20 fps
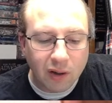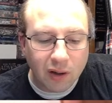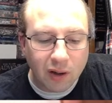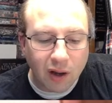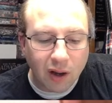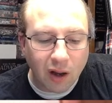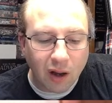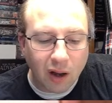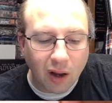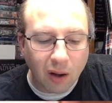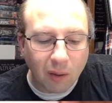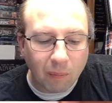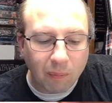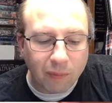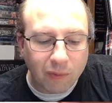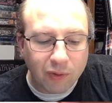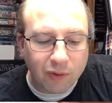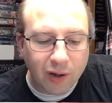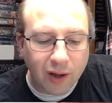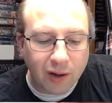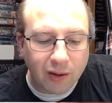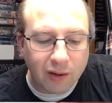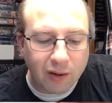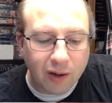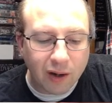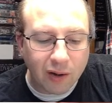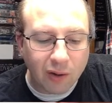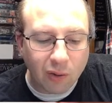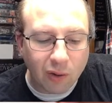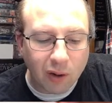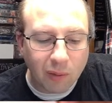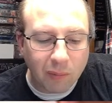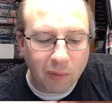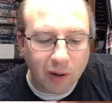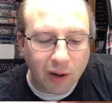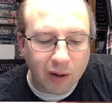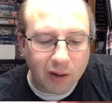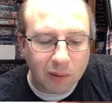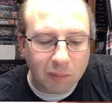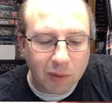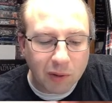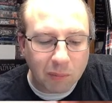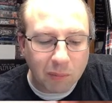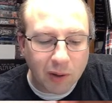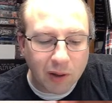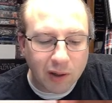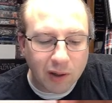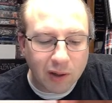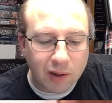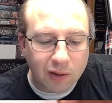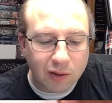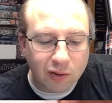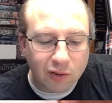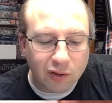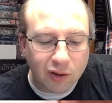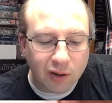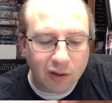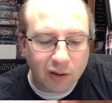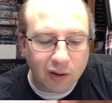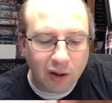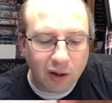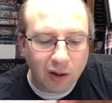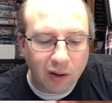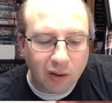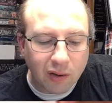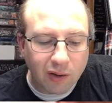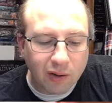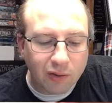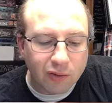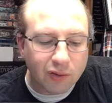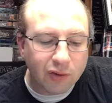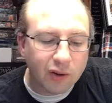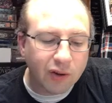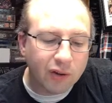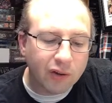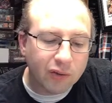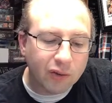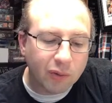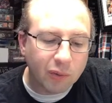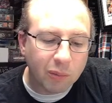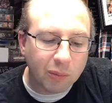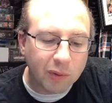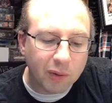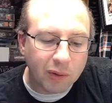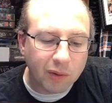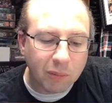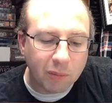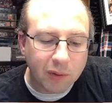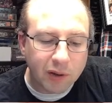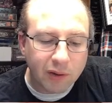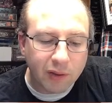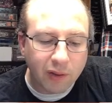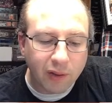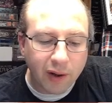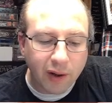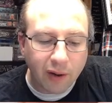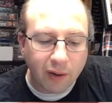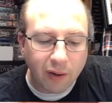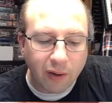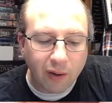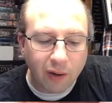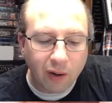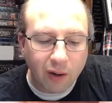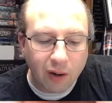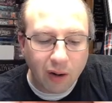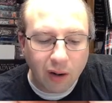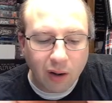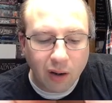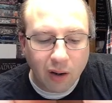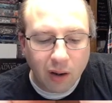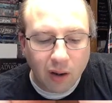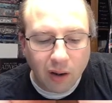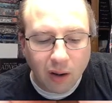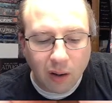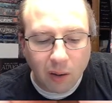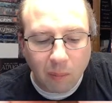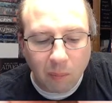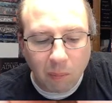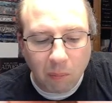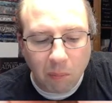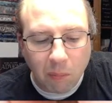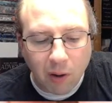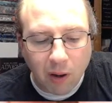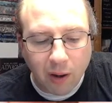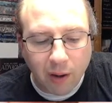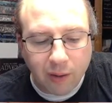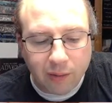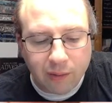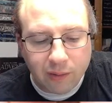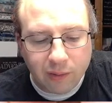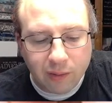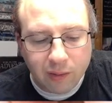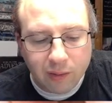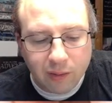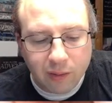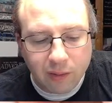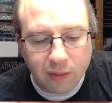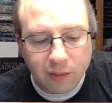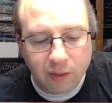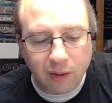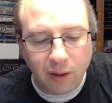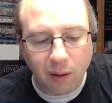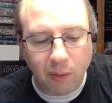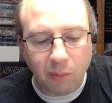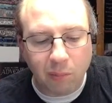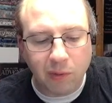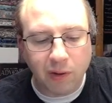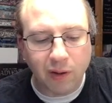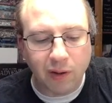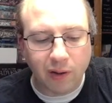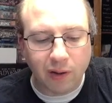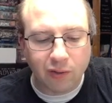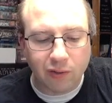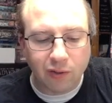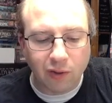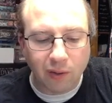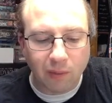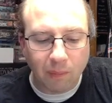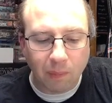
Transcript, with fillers: Um, sadly, I know I'm not going to be making it to Gen Con this year, so I won't be able to be there. But I will be the next year.